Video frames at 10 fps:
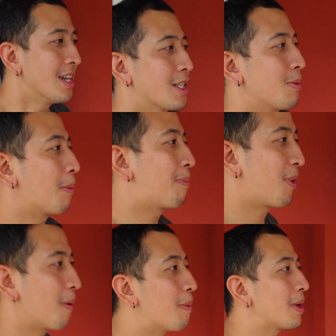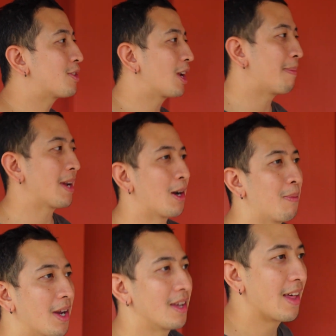So we'll probably try to make our
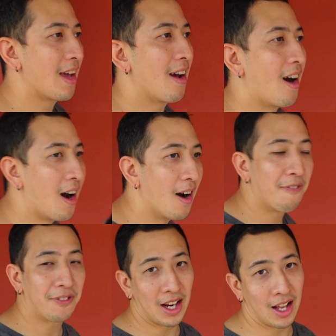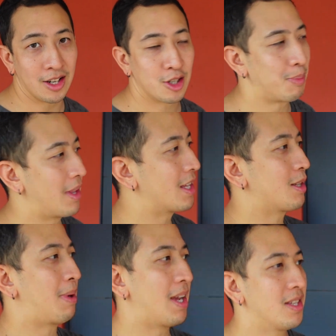way there after lunch, but there's a
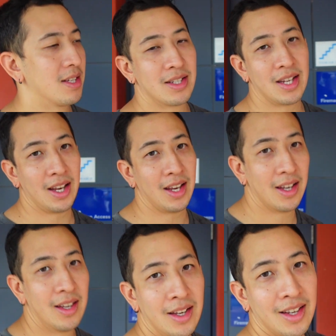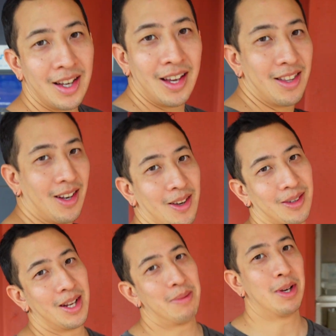place just here in the local
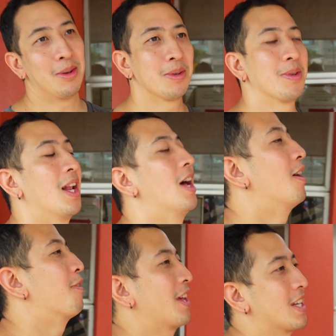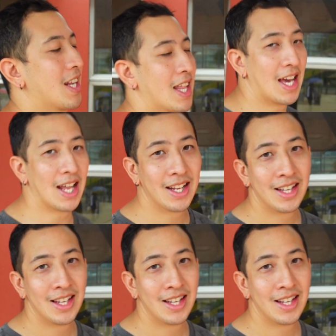neighbourhood which we love, things like that.